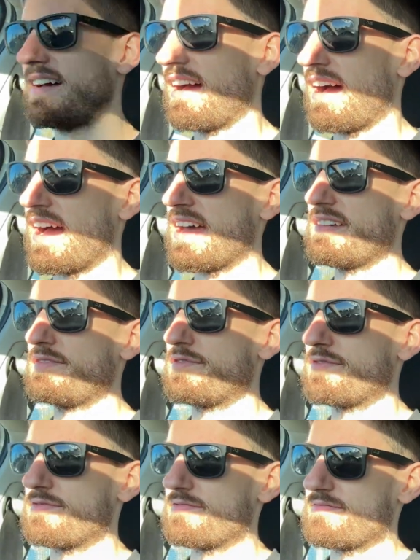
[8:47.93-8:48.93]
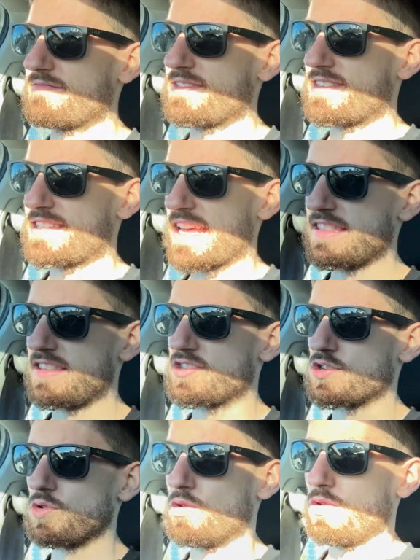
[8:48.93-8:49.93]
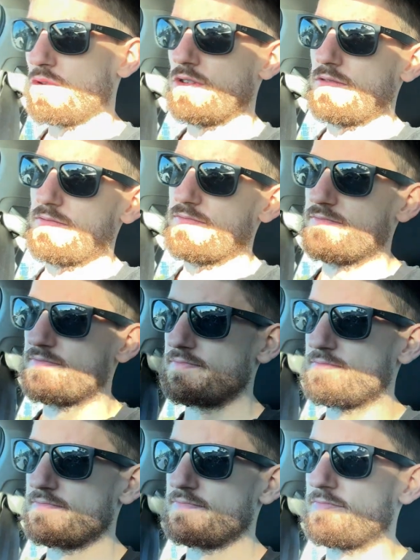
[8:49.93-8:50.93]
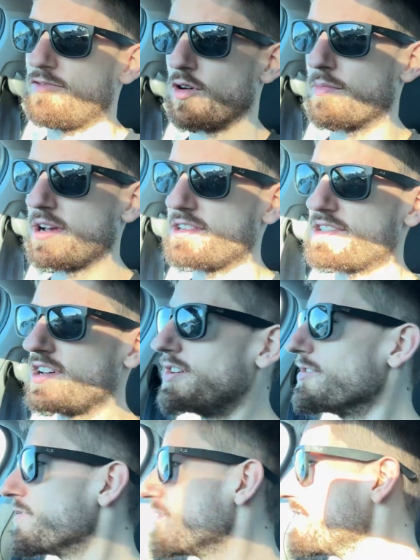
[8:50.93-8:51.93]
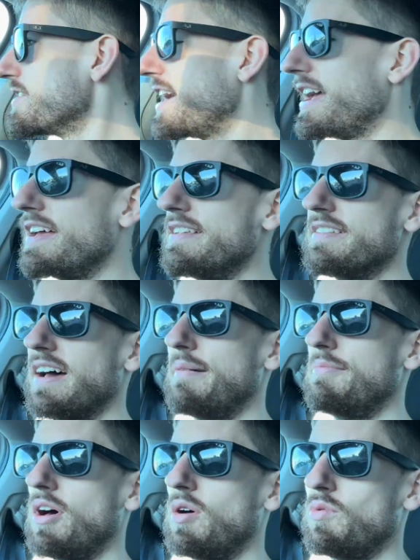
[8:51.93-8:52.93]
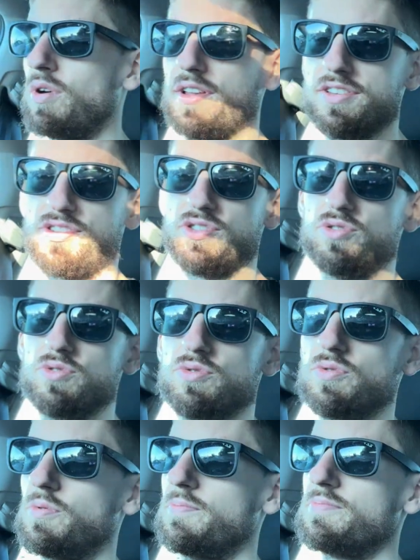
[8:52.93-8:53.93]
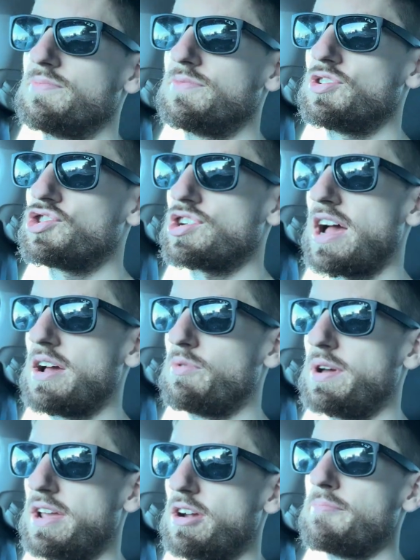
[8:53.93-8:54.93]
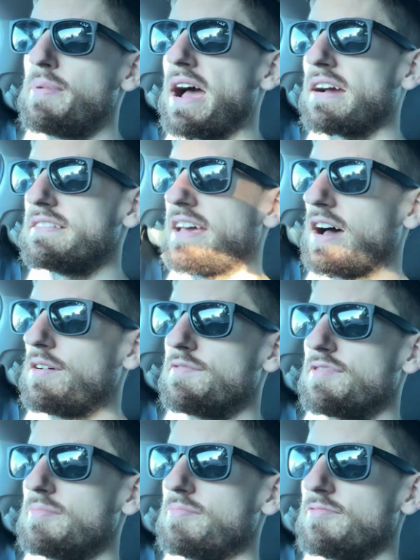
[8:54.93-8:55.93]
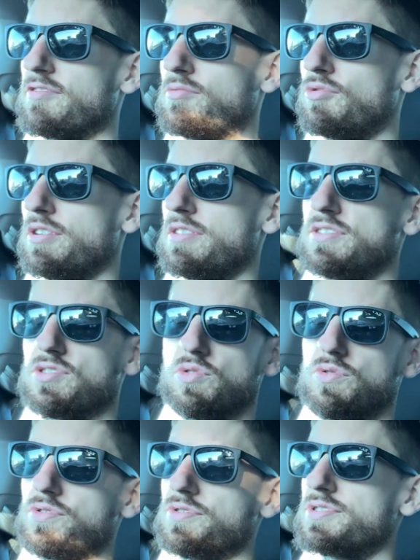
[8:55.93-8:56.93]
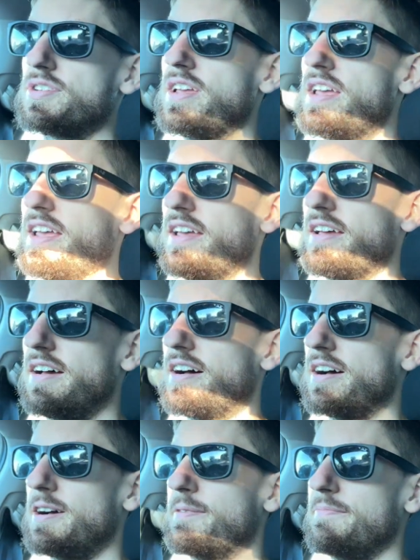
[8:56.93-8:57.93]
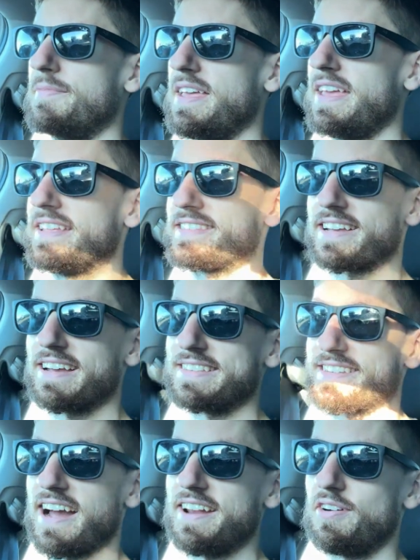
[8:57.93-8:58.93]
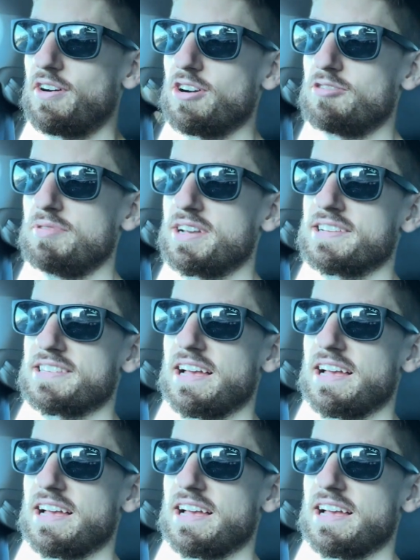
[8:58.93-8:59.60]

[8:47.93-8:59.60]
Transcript: I've set this goal for myself, and I'm not one to shy away or back down from one of these goals. It's kind of hard because